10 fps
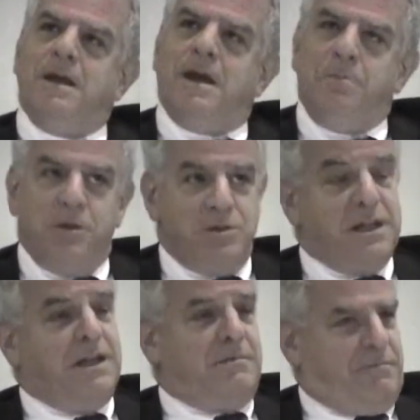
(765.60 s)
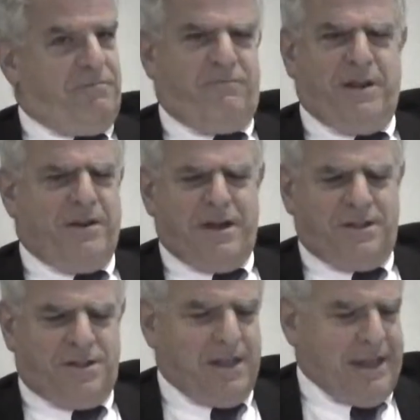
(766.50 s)
amusing and very
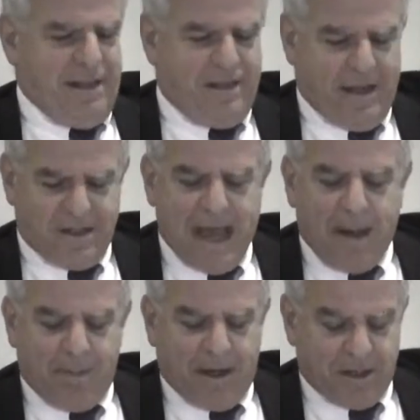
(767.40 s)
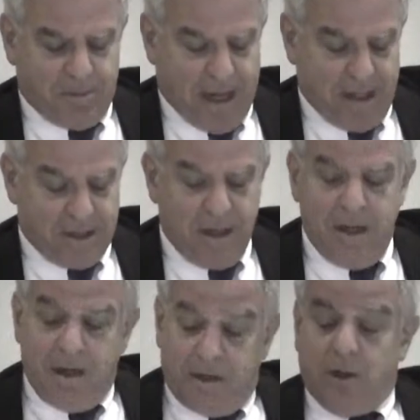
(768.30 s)
silly things happen in space
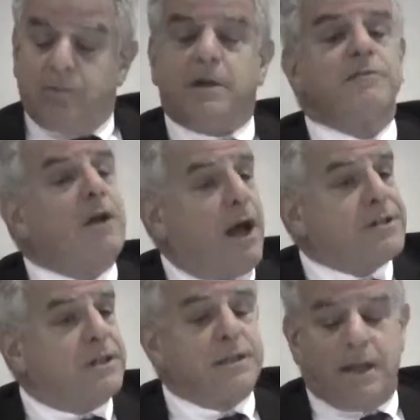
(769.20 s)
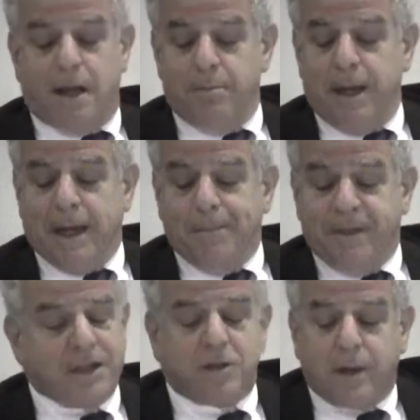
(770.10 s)
that have cost us a lot of money.
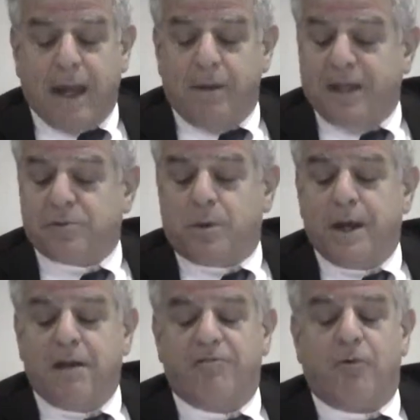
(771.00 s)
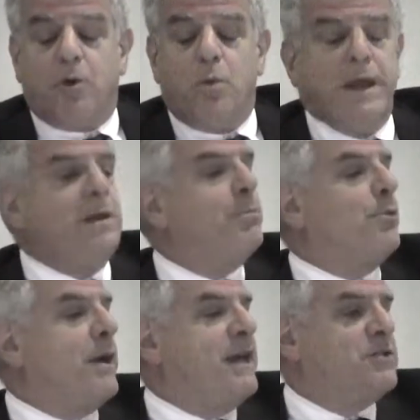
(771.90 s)
That's okay. That's what we're here for. We
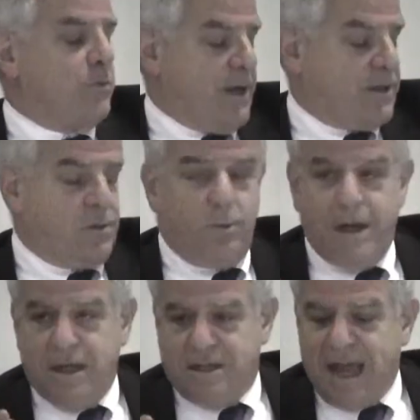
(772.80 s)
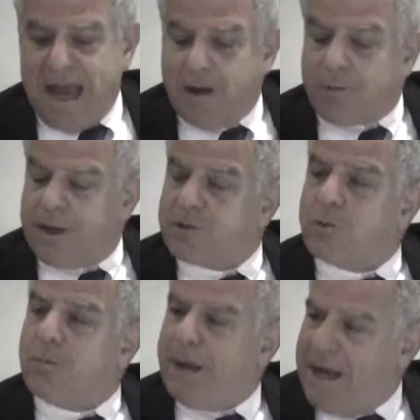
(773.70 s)
embrace risk. We take risk.
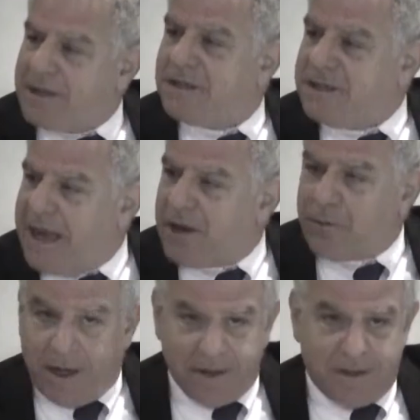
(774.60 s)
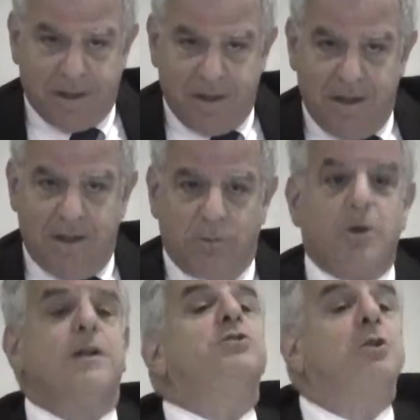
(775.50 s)
We're paid to take risk.
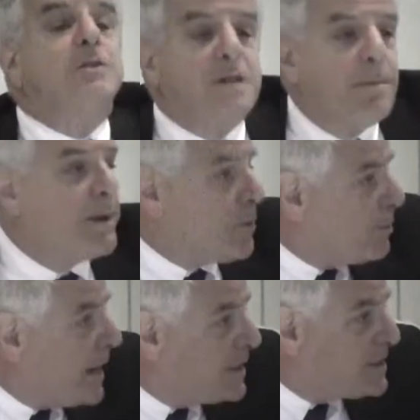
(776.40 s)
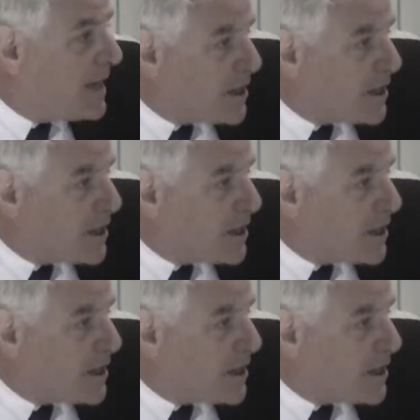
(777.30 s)
We're an insurance company. We're paid to